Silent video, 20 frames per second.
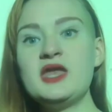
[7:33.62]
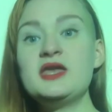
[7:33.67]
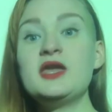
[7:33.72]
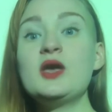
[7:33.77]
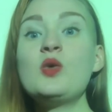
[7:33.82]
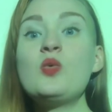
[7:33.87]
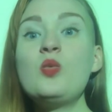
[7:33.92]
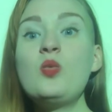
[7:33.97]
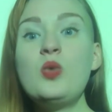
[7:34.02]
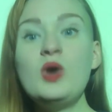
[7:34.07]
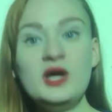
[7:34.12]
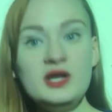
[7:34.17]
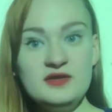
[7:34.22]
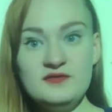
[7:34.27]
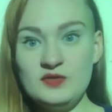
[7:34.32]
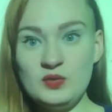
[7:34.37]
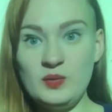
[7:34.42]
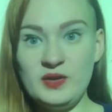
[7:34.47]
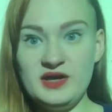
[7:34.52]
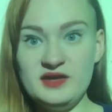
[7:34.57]
Now, one of
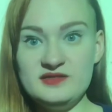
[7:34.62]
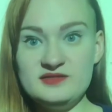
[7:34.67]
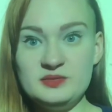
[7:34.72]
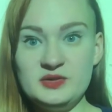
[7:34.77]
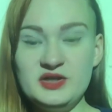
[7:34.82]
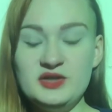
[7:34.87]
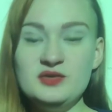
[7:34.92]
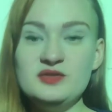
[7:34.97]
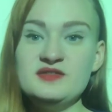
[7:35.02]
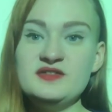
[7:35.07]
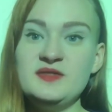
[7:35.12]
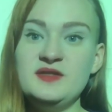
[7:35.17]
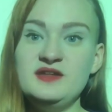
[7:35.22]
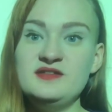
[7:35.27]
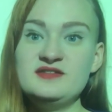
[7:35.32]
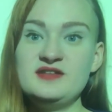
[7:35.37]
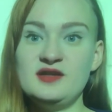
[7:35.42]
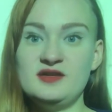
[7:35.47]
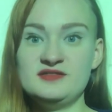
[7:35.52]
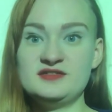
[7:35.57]
the ways we use these
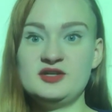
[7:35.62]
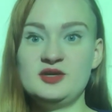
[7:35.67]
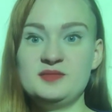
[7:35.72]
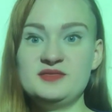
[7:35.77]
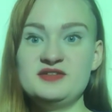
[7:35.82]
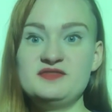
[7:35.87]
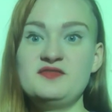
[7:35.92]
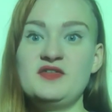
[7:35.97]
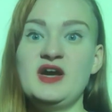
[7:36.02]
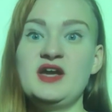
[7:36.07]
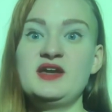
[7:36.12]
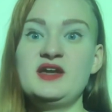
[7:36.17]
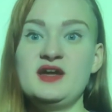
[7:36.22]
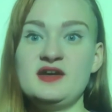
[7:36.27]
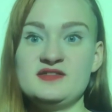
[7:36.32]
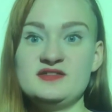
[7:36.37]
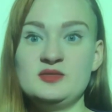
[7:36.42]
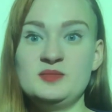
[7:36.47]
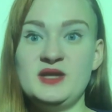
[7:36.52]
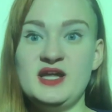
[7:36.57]
telescopes to find
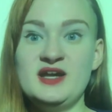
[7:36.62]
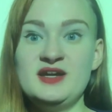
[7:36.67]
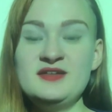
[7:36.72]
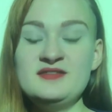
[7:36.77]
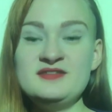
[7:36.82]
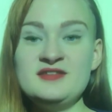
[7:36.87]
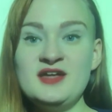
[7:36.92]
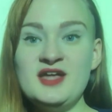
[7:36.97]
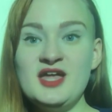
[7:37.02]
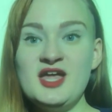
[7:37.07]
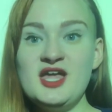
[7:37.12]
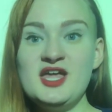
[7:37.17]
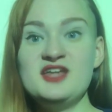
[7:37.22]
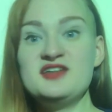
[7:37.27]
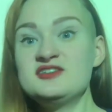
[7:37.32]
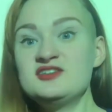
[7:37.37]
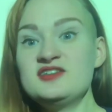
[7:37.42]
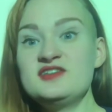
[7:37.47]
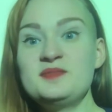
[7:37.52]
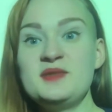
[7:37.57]
exoplanets is
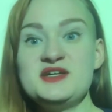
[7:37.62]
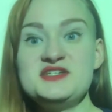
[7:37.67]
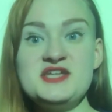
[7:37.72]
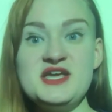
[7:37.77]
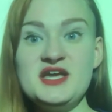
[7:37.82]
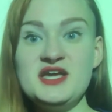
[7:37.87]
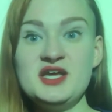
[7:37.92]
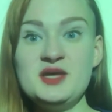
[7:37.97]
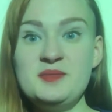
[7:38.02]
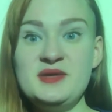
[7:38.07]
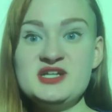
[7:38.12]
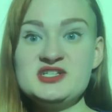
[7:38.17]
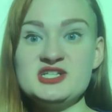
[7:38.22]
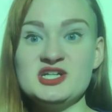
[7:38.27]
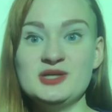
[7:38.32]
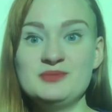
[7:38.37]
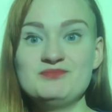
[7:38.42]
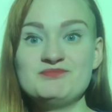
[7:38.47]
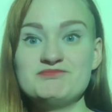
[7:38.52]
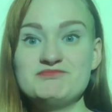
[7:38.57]
just by taking a
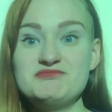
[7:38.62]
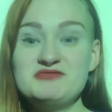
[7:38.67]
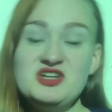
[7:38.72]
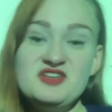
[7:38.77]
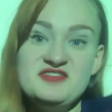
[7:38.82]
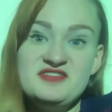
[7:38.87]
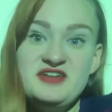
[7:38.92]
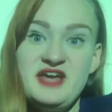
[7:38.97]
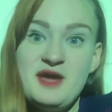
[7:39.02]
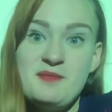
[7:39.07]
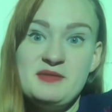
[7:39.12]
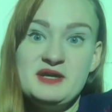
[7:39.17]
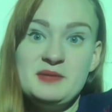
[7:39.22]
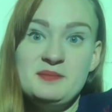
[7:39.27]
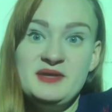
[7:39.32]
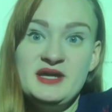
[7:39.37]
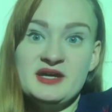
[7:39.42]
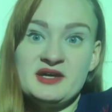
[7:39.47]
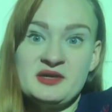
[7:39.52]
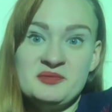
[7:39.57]
picture, just snapping a
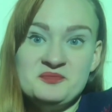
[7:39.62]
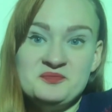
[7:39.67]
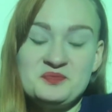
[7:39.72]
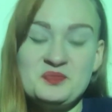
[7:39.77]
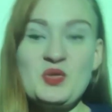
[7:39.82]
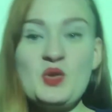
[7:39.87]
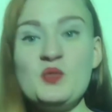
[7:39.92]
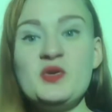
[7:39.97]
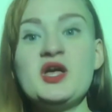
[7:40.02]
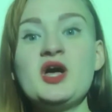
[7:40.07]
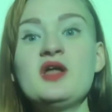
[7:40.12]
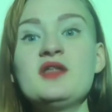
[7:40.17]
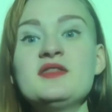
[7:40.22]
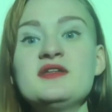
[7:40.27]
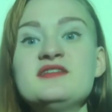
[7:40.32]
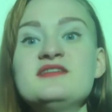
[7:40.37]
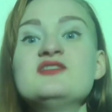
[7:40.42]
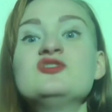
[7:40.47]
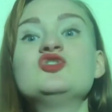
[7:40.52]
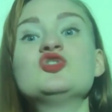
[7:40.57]
pic. We call
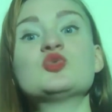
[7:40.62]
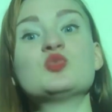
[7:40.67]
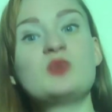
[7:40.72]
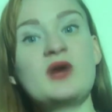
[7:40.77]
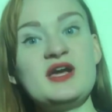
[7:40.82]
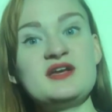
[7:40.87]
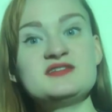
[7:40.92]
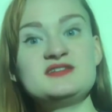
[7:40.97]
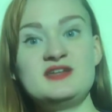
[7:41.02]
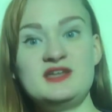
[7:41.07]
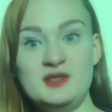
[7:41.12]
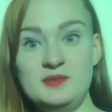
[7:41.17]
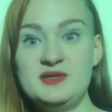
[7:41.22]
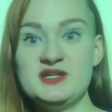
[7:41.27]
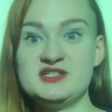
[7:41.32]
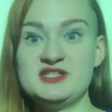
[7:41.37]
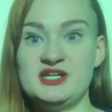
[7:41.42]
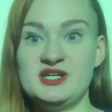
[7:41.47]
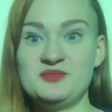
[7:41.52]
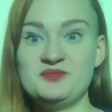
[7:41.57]
this direct
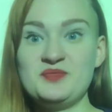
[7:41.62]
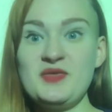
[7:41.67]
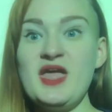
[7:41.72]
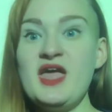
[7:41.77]
imaging.